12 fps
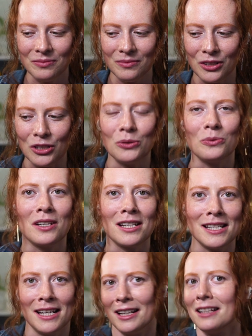you
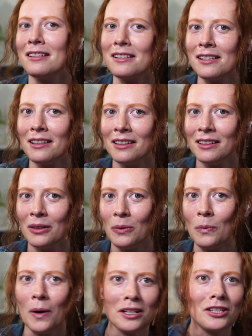didn't
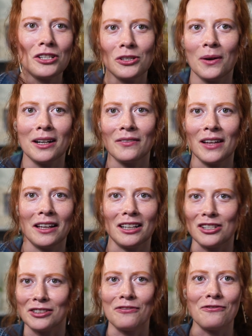want to do any of that. Like it
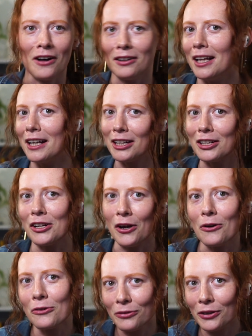just felt like a
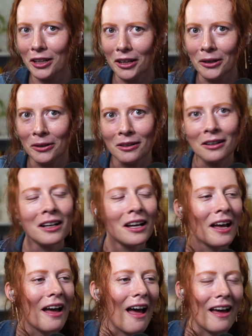no for you.
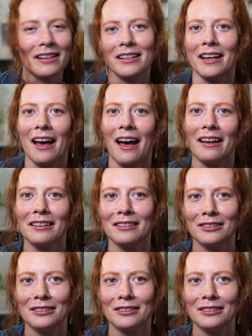And yet